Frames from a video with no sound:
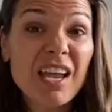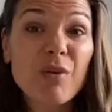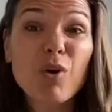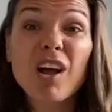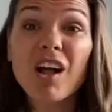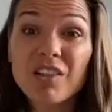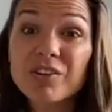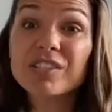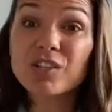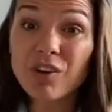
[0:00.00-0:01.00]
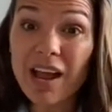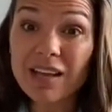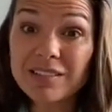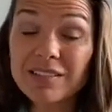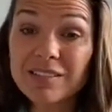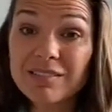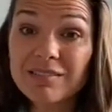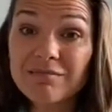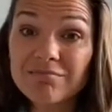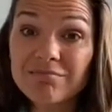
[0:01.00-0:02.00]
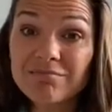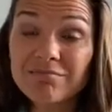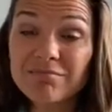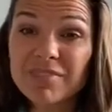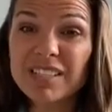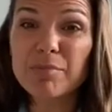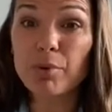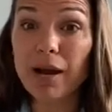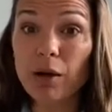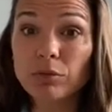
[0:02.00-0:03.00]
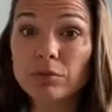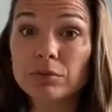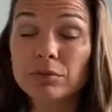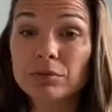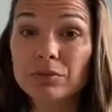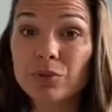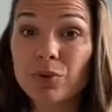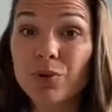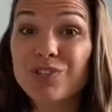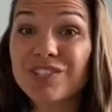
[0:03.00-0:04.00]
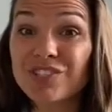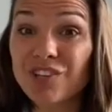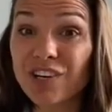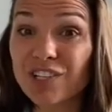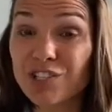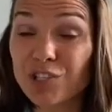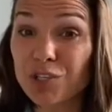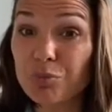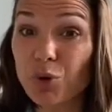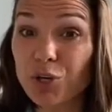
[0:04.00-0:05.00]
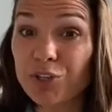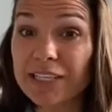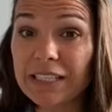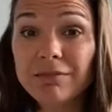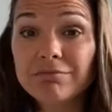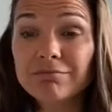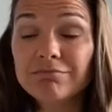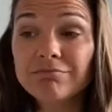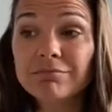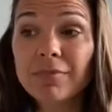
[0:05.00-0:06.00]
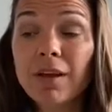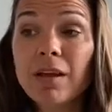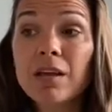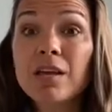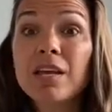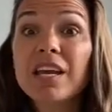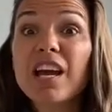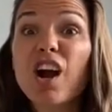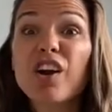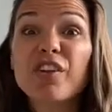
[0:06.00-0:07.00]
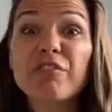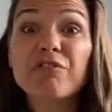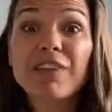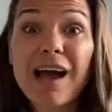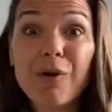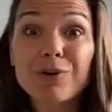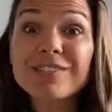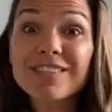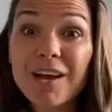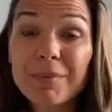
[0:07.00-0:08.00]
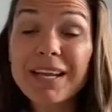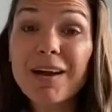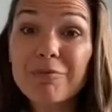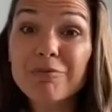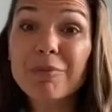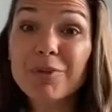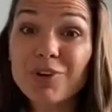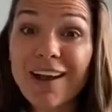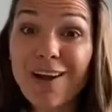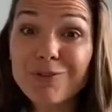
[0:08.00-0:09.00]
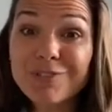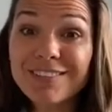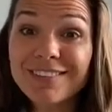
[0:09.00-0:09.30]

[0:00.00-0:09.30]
What color is the grass? Is it brown or is it starting to turn more green? Are there flowers coming up from the ground?